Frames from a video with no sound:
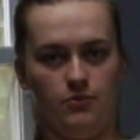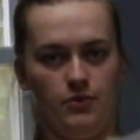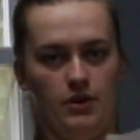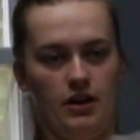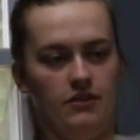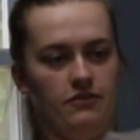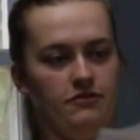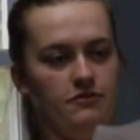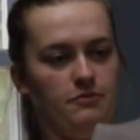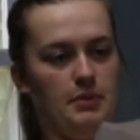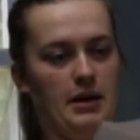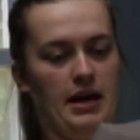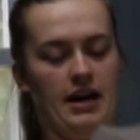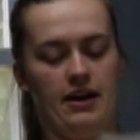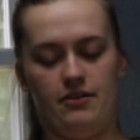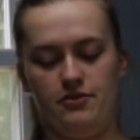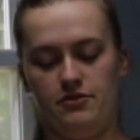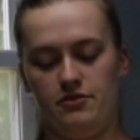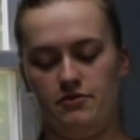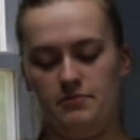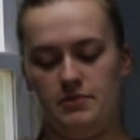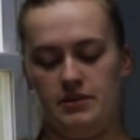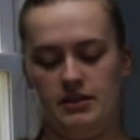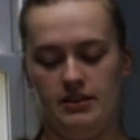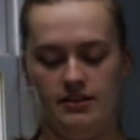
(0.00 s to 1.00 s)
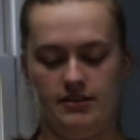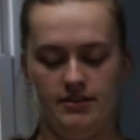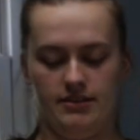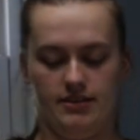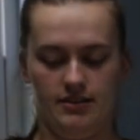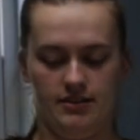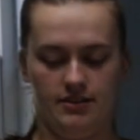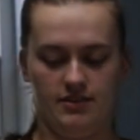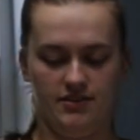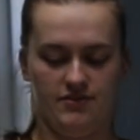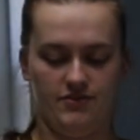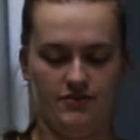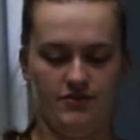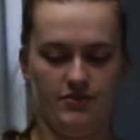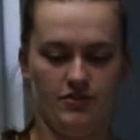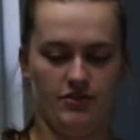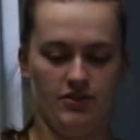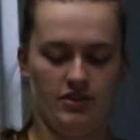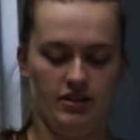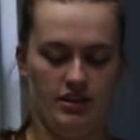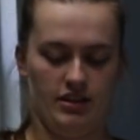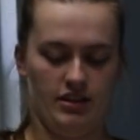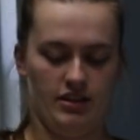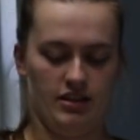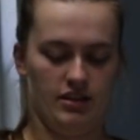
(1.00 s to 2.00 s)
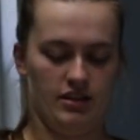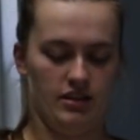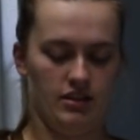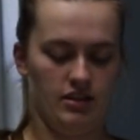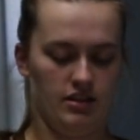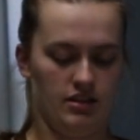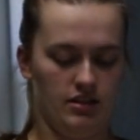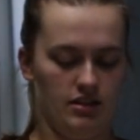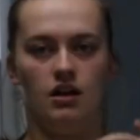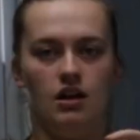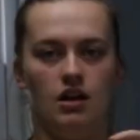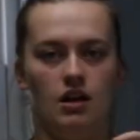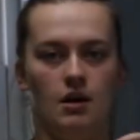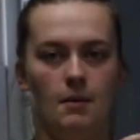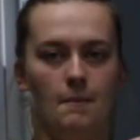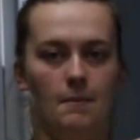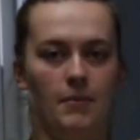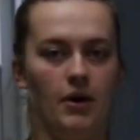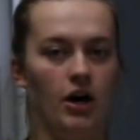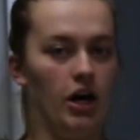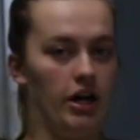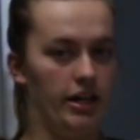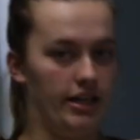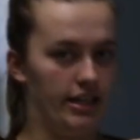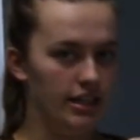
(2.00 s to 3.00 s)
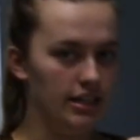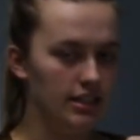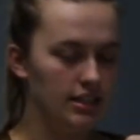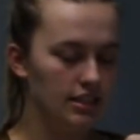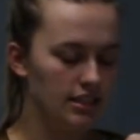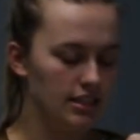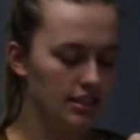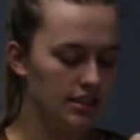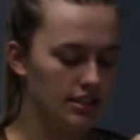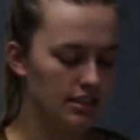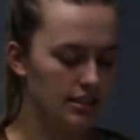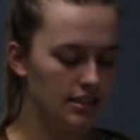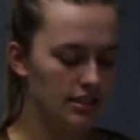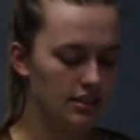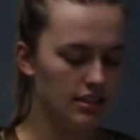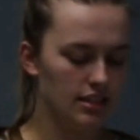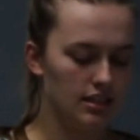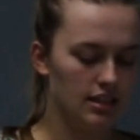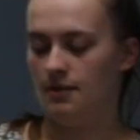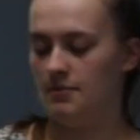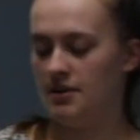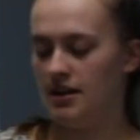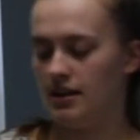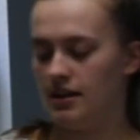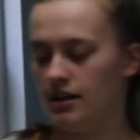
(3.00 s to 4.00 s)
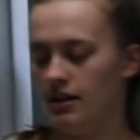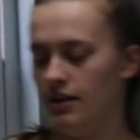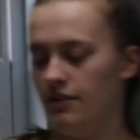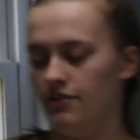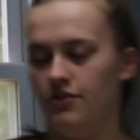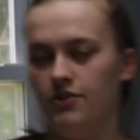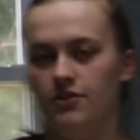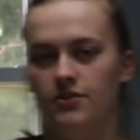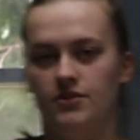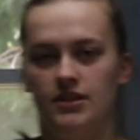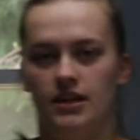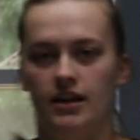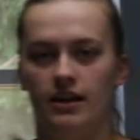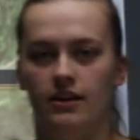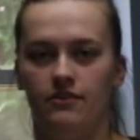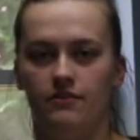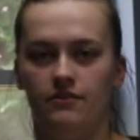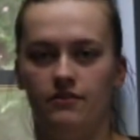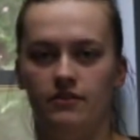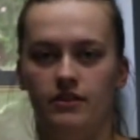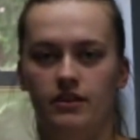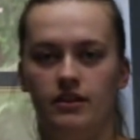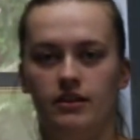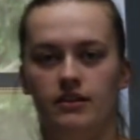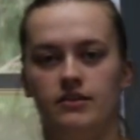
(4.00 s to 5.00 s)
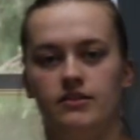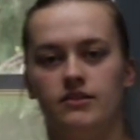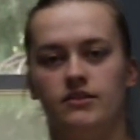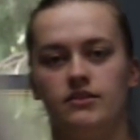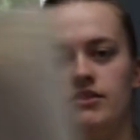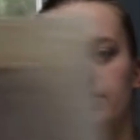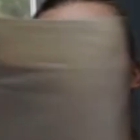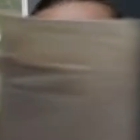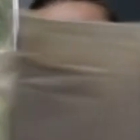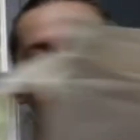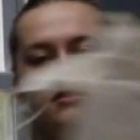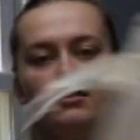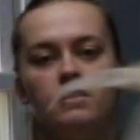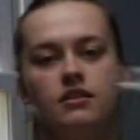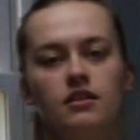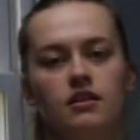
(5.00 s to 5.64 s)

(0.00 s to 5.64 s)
rough pattern pieces for the bodice. I'm gonna cut those out of this